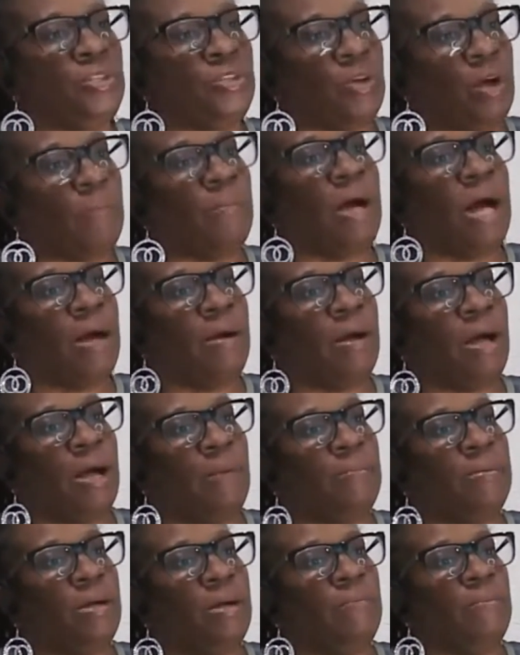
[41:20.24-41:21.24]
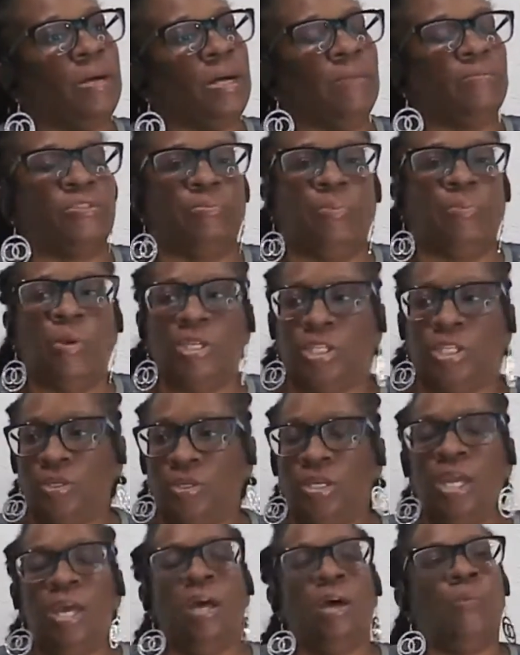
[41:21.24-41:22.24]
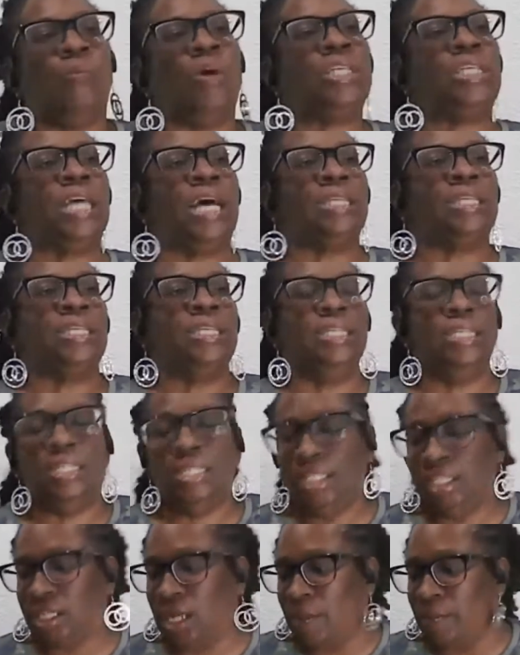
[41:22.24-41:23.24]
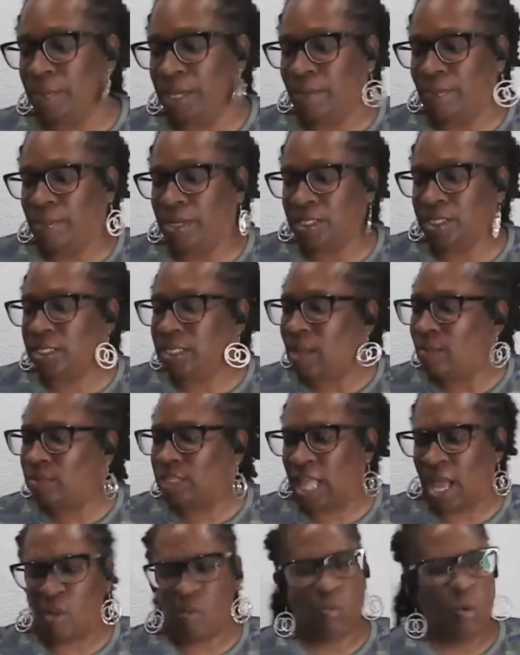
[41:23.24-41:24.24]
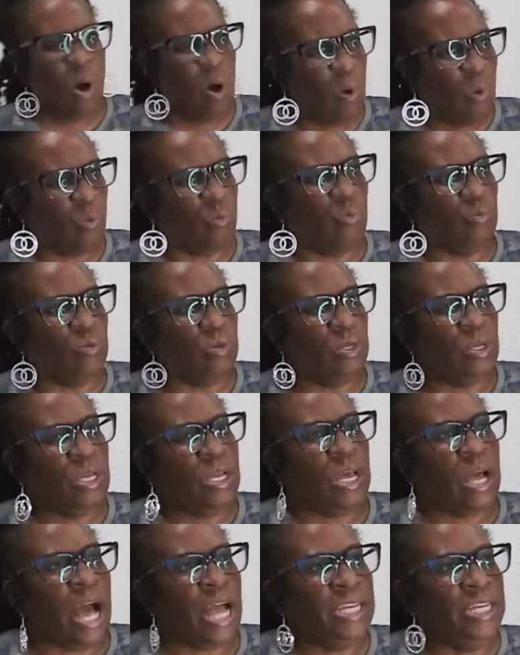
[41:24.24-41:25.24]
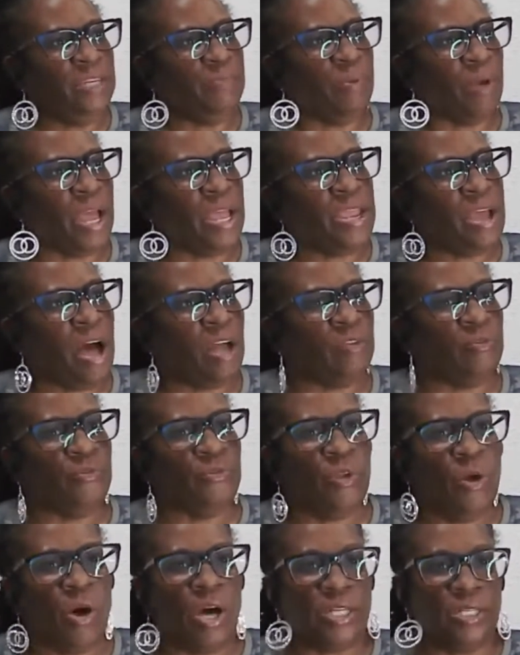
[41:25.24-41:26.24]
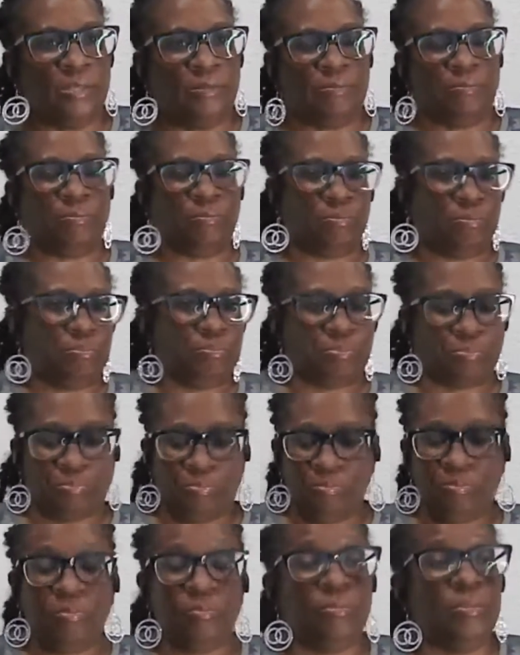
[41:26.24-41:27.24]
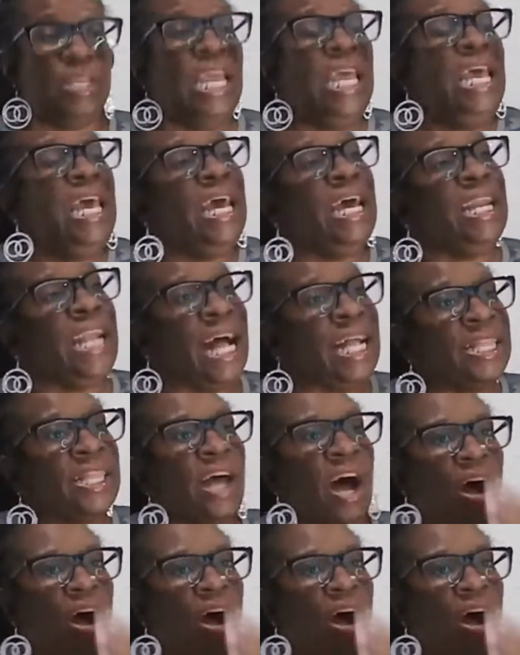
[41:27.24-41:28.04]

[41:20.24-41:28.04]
you. So I'm going to support you. Once I seen these young men minister, I was like, oh, I didn't bring that fun. And I